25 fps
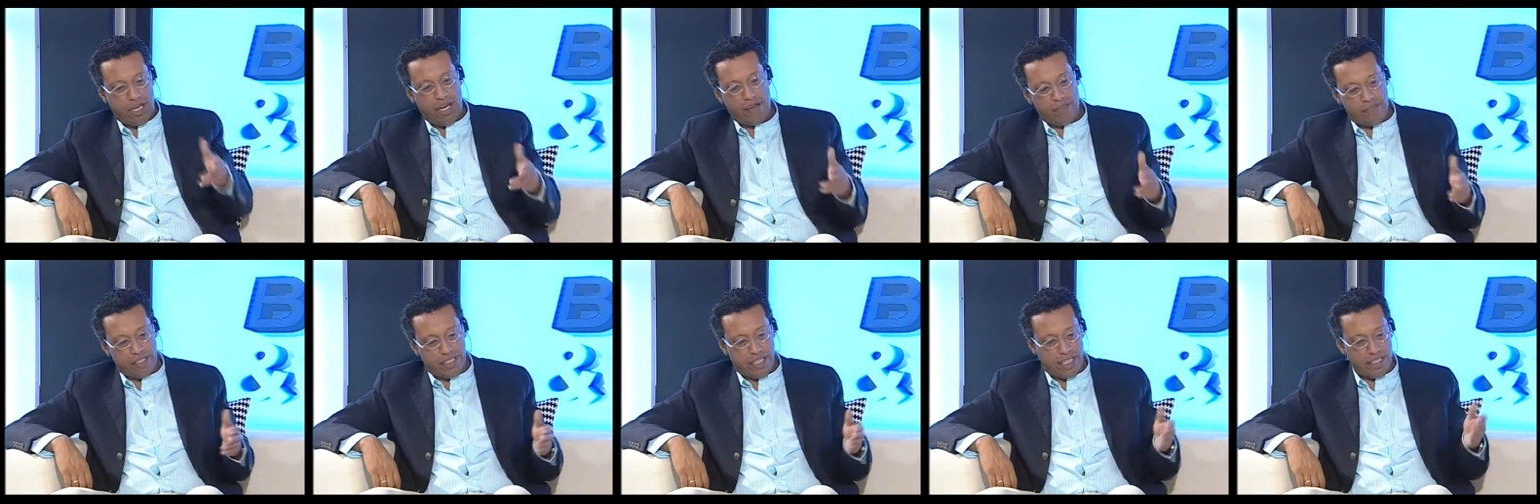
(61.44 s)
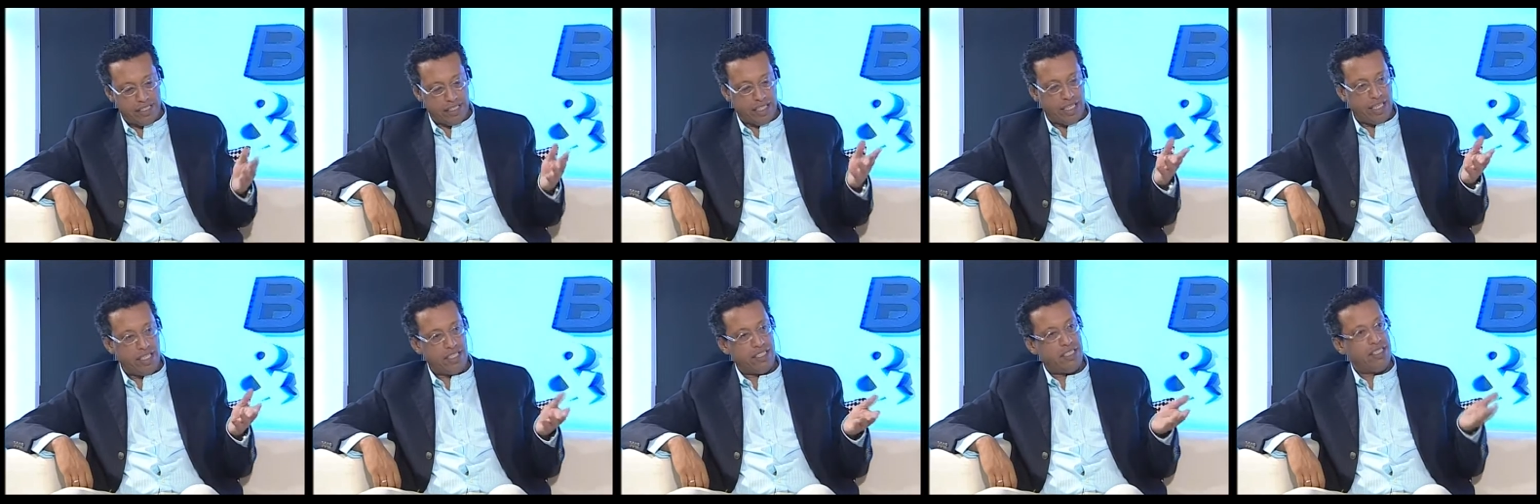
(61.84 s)
advertising
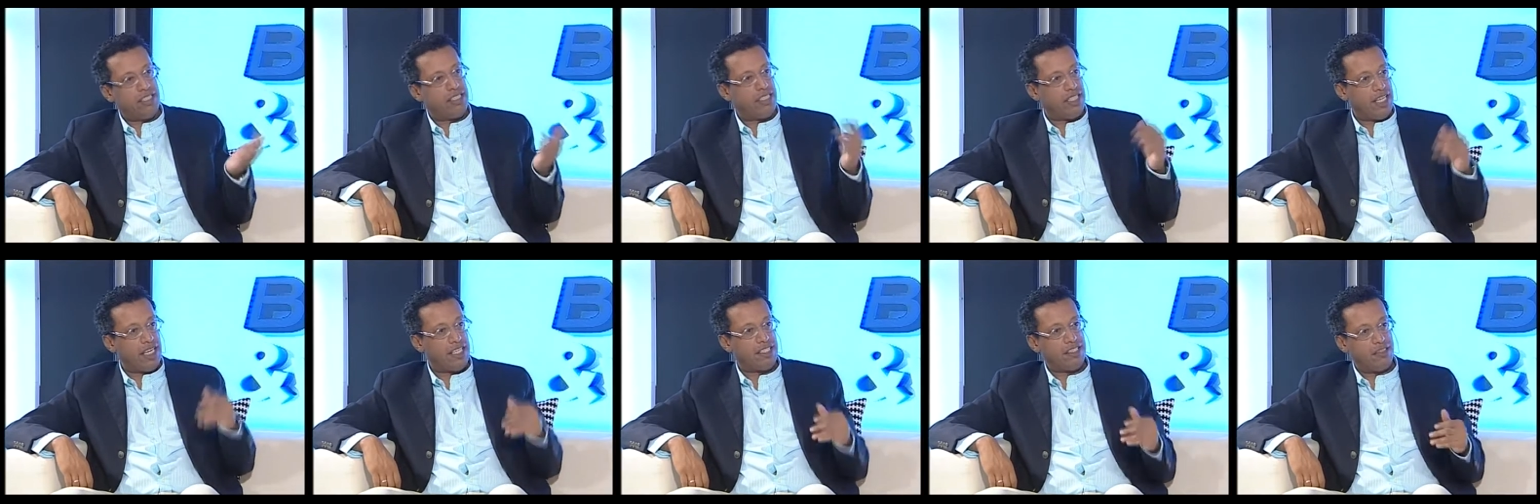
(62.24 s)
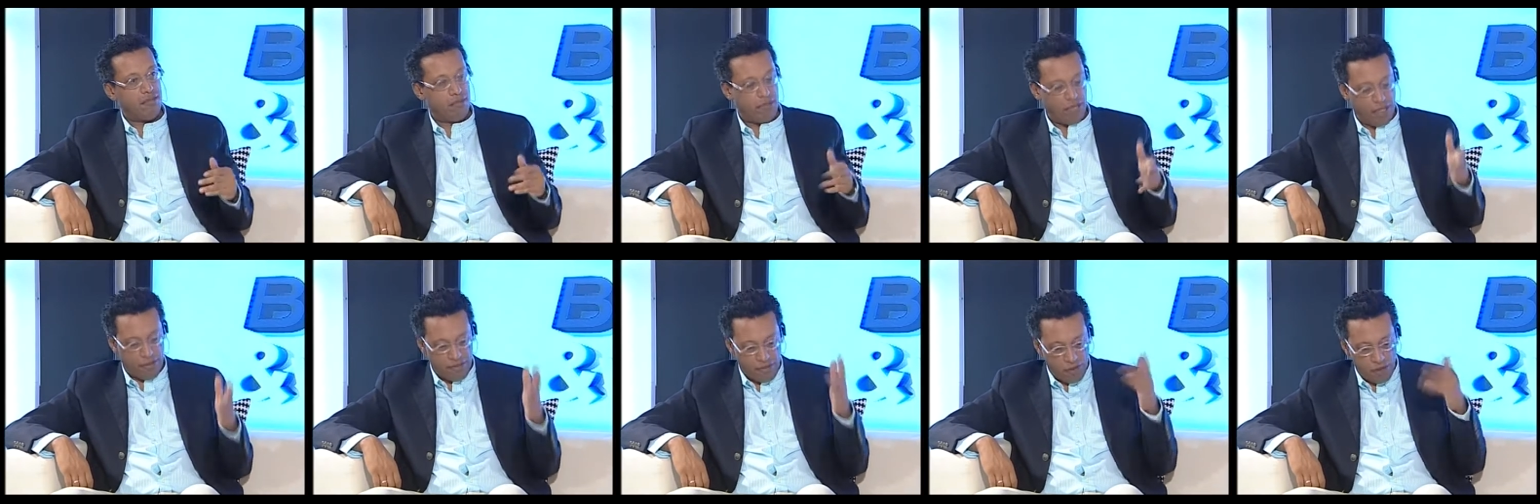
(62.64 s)
agency takes the
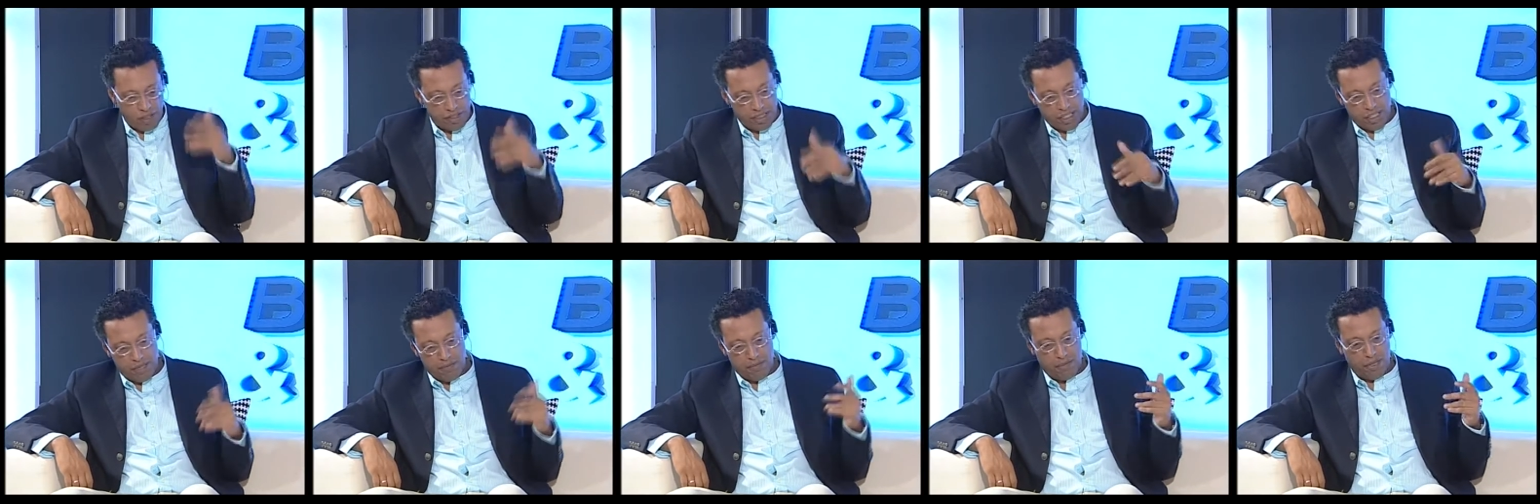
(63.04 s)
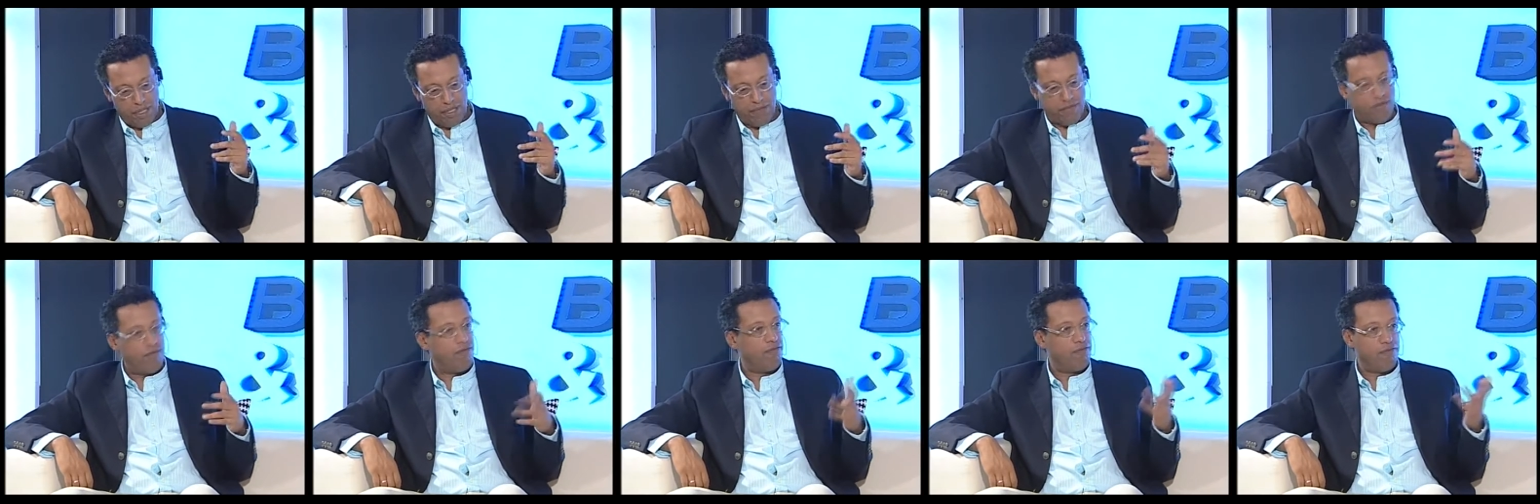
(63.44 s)
brief, looks at the
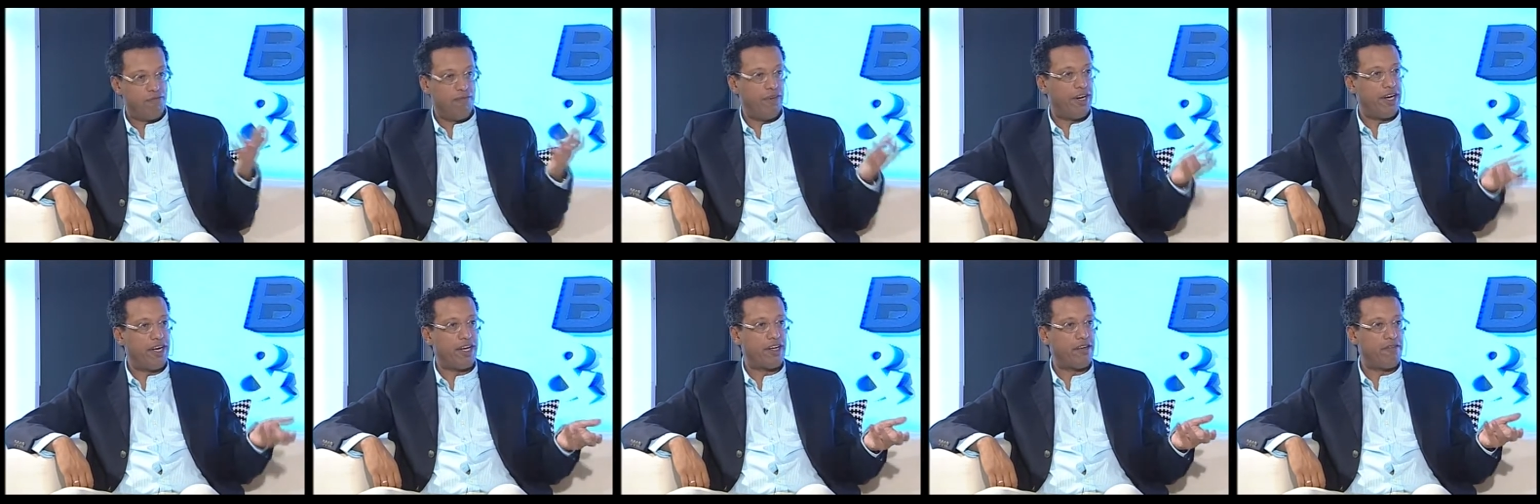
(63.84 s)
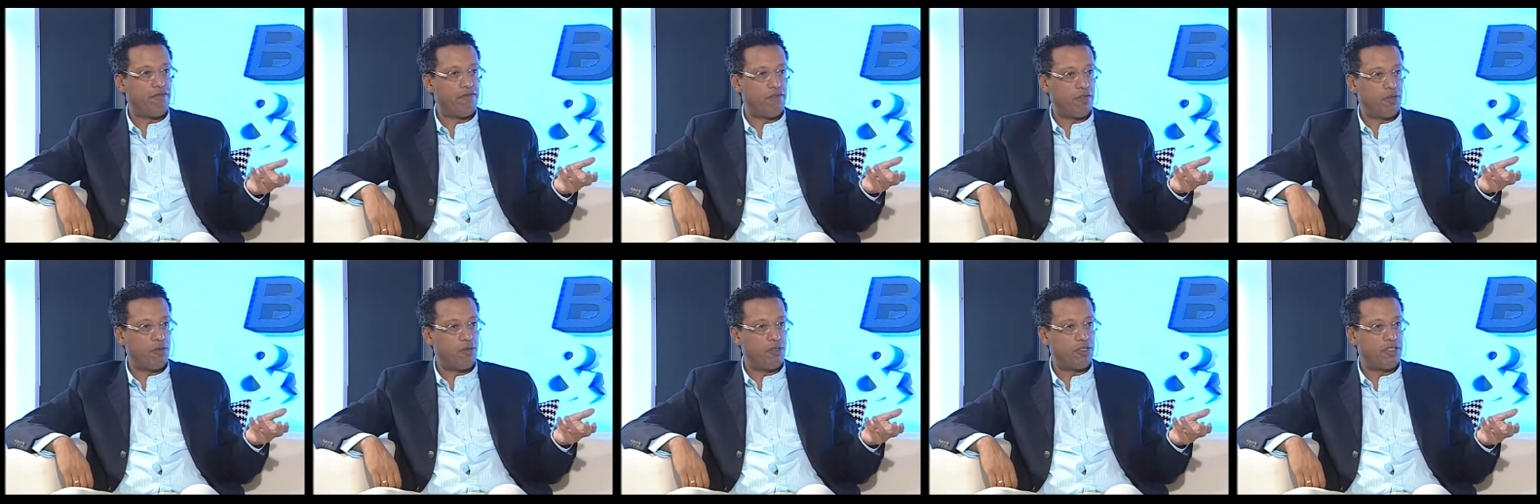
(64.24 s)
brief, very
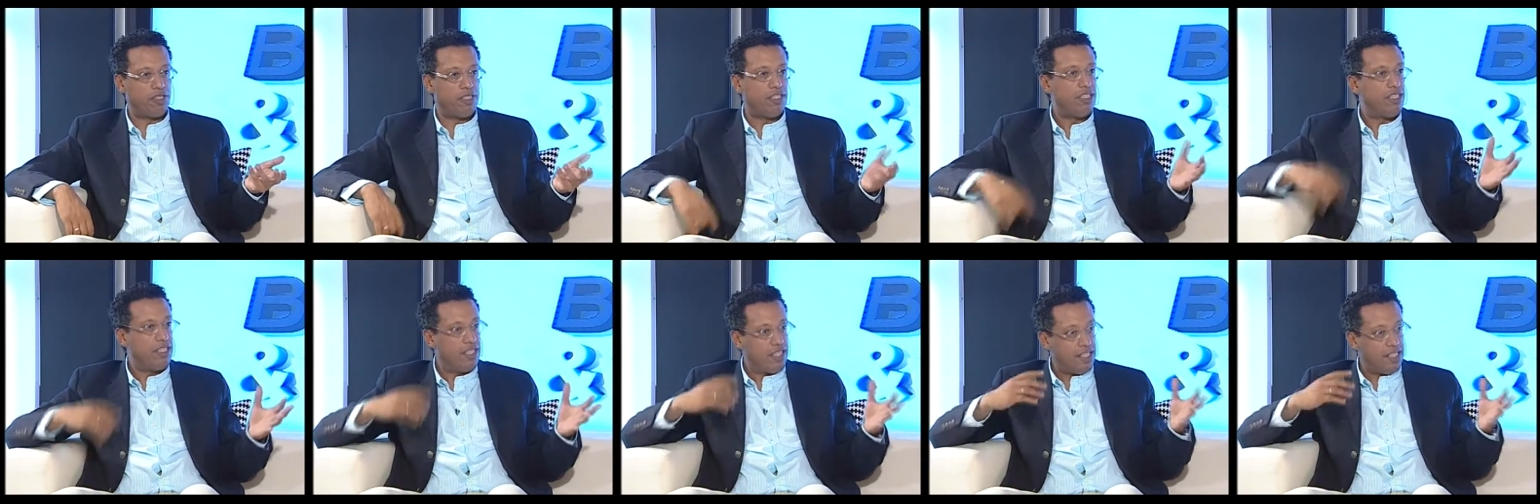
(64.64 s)
confused.